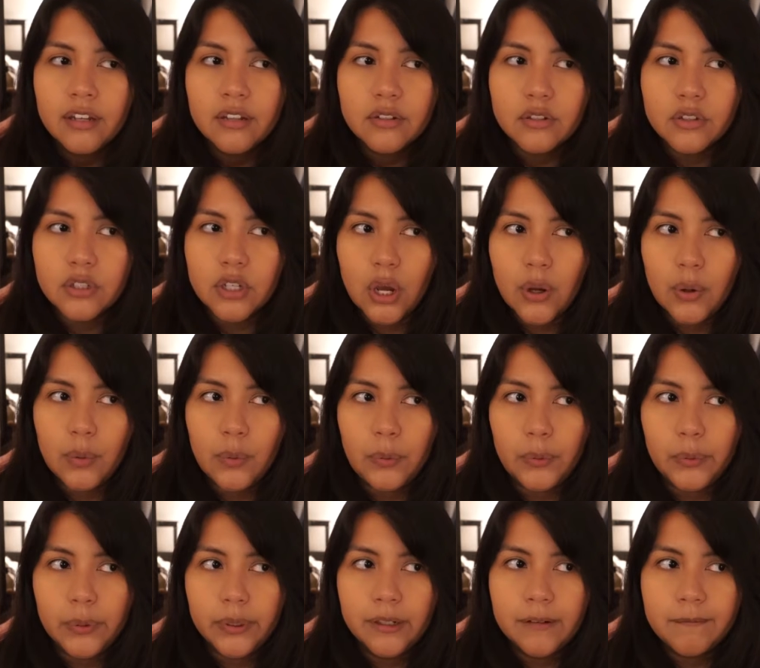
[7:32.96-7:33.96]

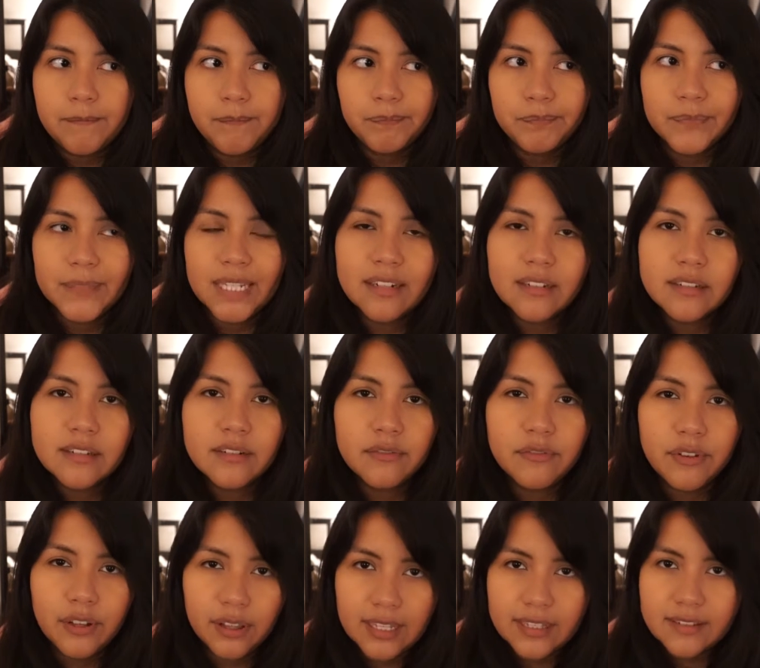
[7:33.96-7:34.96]
So it doesn't
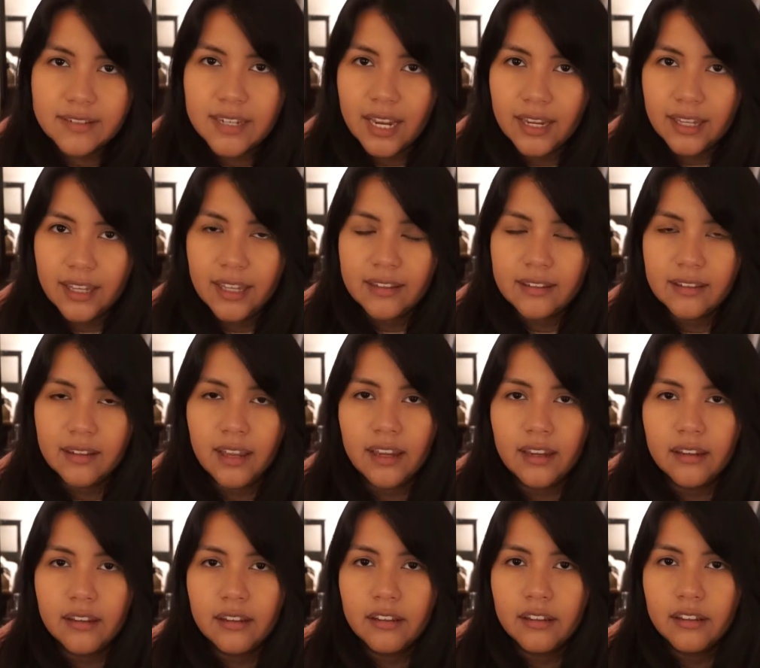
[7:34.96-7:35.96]
feel as tacky as
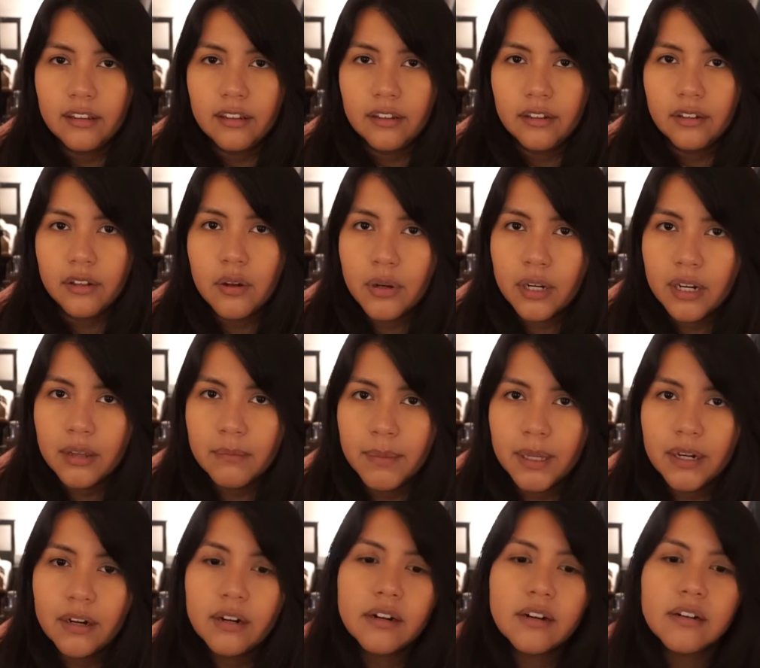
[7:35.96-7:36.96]
like coconut
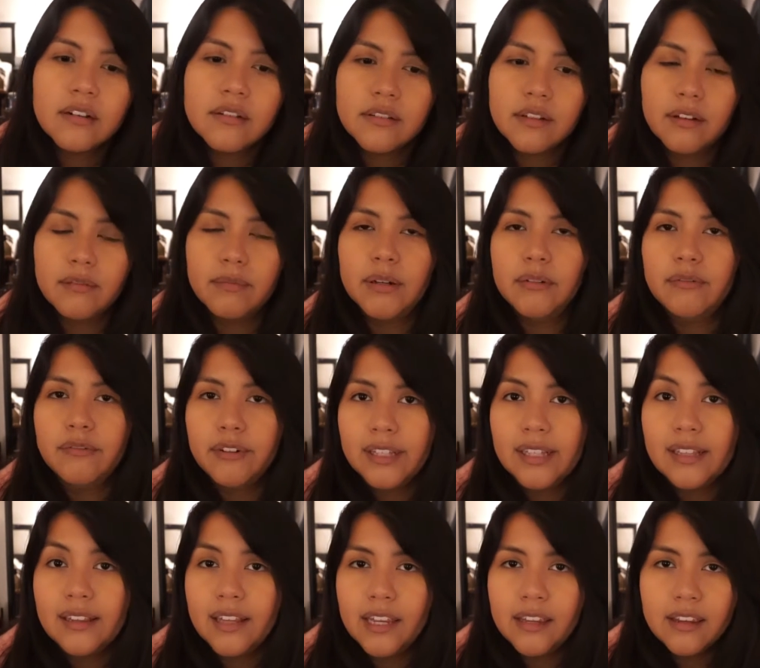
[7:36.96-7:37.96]
butter. So I've been
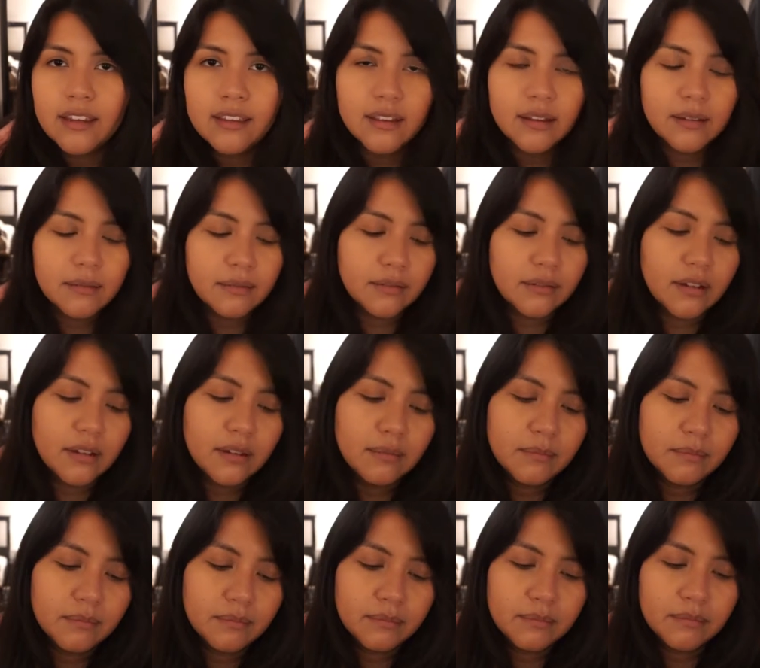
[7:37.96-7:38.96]
really liking that
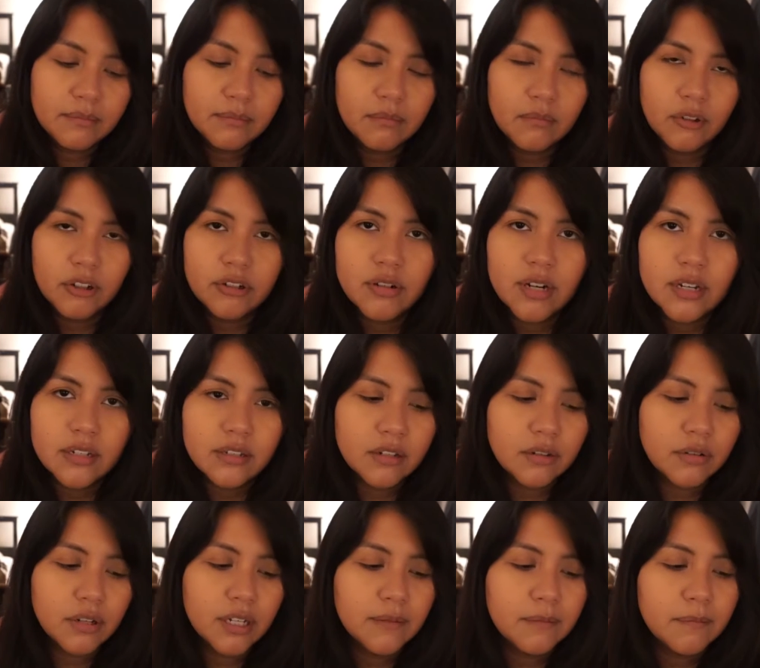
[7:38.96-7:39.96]
um, moisturizing
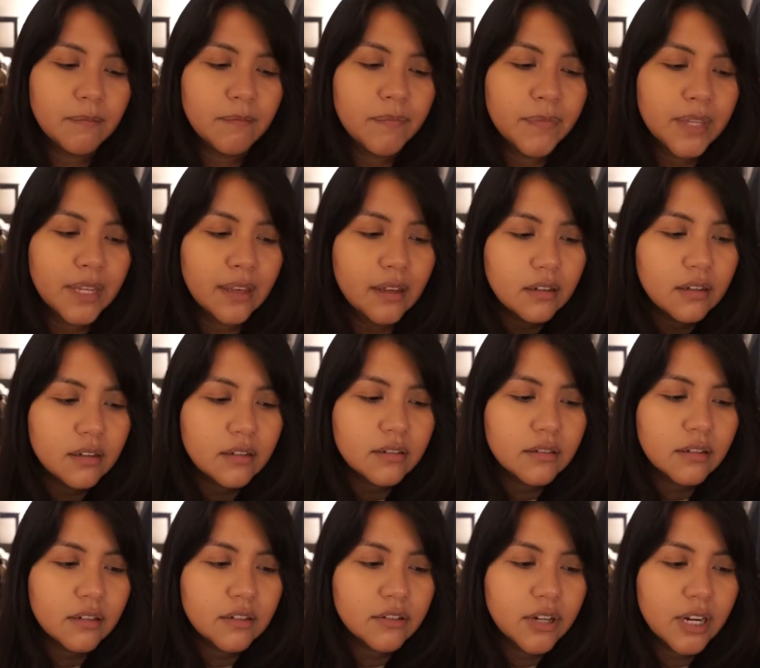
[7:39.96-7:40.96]
cream.
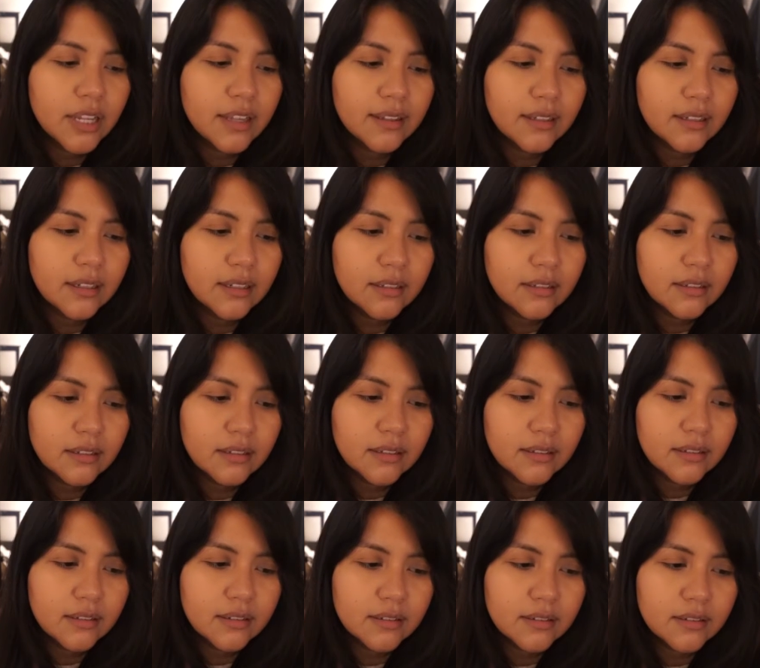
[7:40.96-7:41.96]
So I'll try
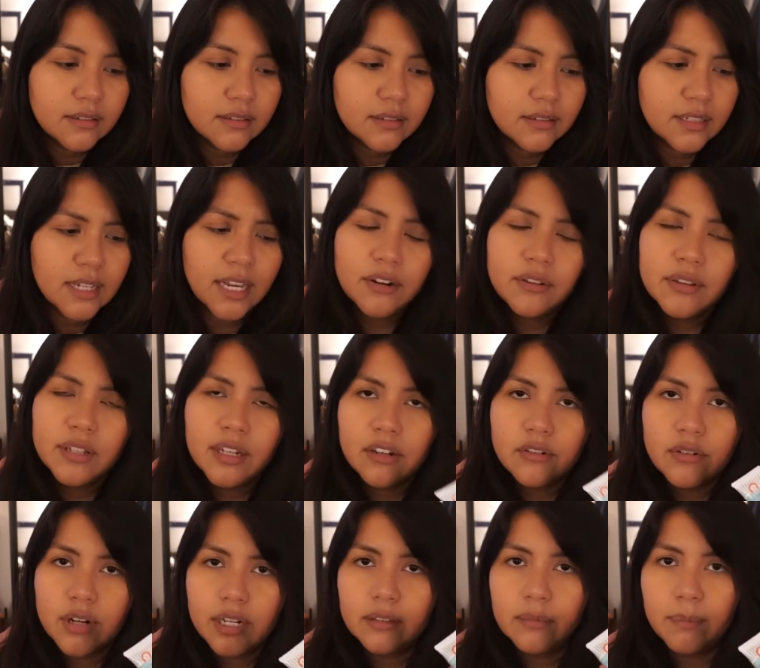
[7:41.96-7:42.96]
this. I don't think I
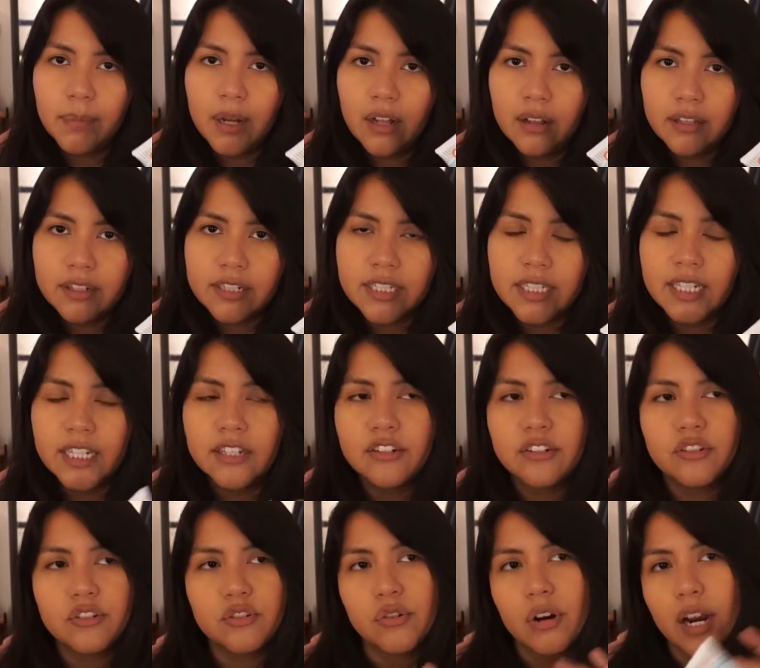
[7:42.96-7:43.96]
tried the polish. I think I
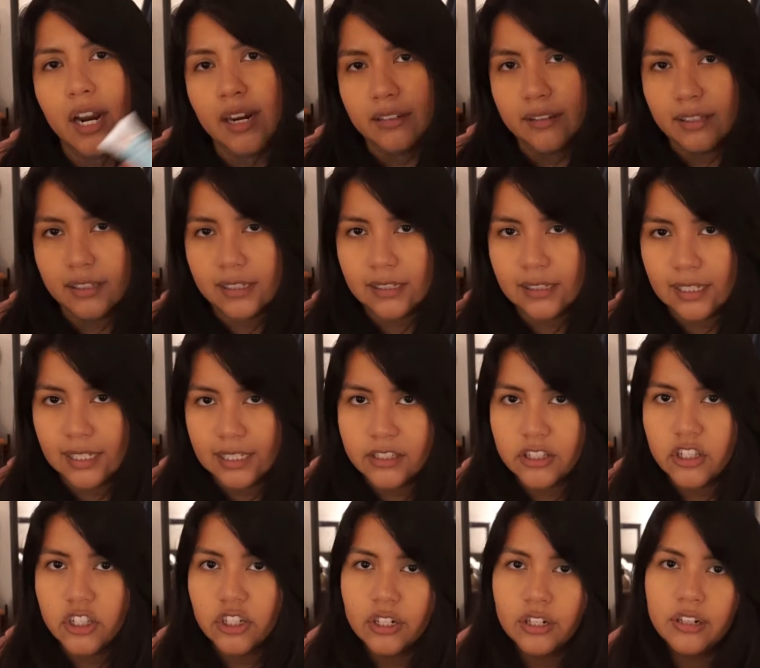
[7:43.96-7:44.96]
just tried the
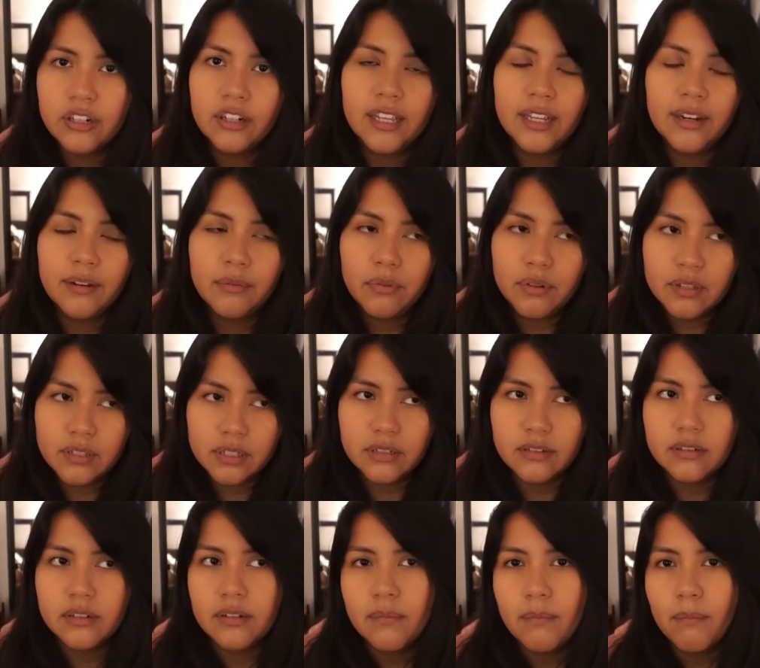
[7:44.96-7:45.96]
cleanser and I
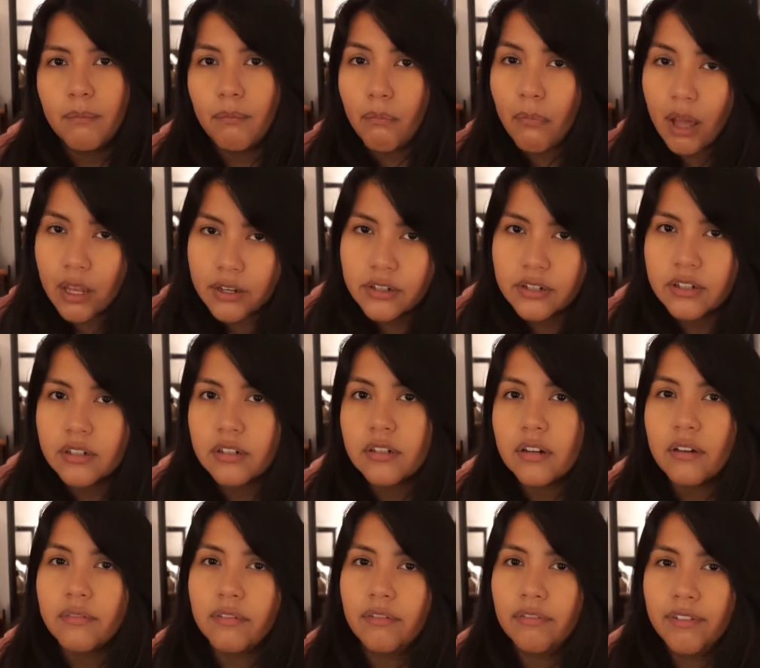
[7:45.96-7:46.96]
wasn't much
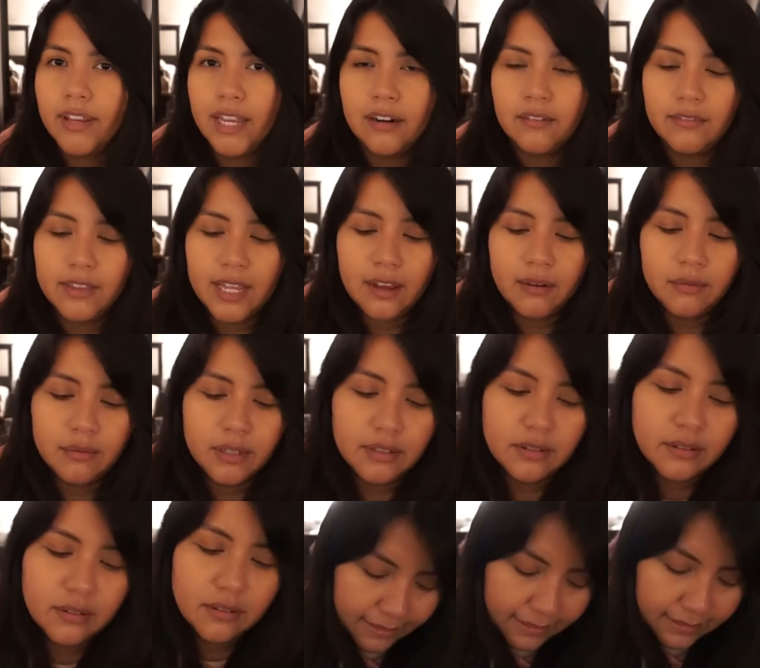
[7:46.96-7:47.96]
of a fan of that one.
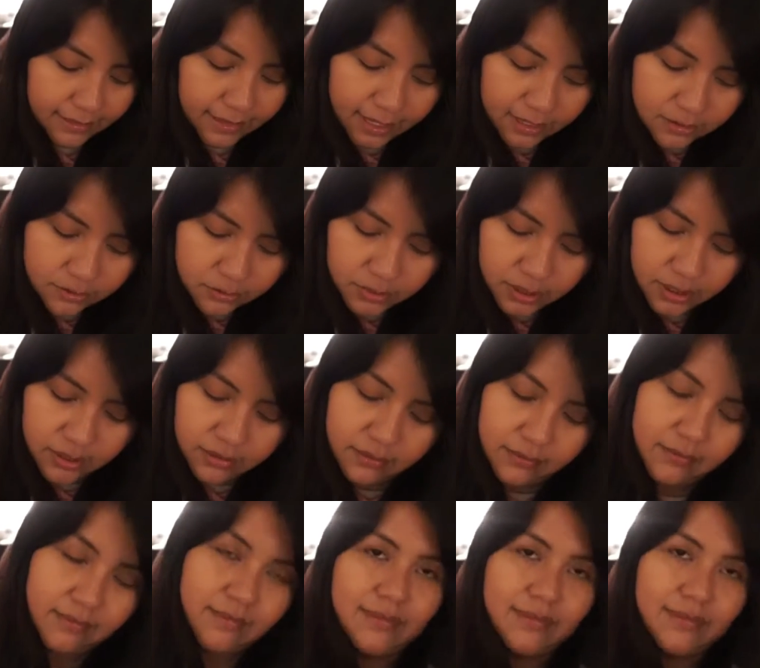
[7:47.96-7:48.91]
Last one.